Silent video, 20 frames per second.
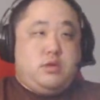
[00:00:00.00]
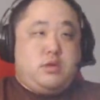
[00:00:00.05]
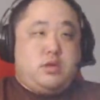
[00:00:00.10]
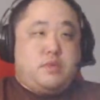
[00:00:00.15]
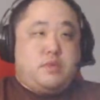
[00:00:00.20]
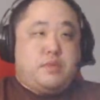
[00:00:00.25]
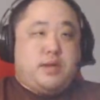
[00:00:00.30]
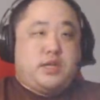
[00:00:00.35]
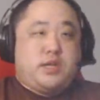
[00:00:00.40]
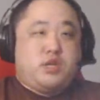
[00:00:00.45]

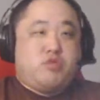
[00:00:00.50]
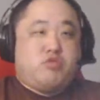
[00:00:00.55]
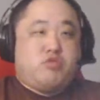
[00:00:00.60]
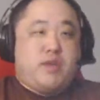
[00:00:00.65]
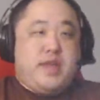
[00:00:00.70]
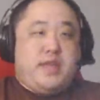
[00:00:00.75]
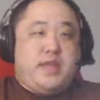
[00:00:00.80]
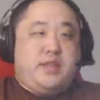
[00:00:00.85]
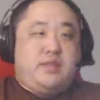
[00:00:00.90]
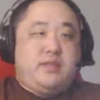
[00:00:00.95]
Come on,
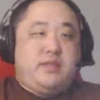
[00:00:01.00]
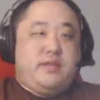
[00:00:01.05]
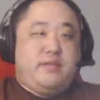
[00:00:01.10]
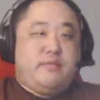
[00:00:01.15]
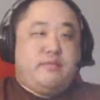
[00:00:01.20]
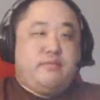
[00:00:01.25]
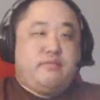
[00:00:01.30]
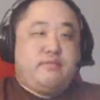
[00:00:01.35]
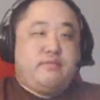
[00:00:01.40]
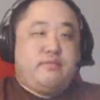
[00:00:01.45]
Crane.
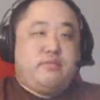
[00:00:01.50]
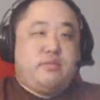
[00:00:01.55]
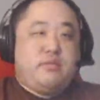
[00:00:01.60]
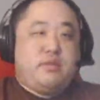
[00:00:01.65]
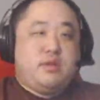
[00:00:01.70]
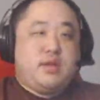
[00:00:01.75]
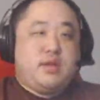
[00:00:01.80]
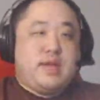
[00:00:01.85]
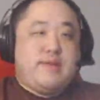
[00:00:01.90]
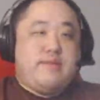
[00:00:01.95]

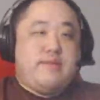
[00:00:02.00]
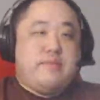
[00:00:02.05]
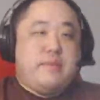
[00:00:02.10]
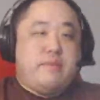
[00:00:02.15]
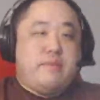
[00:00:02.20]
You have a bit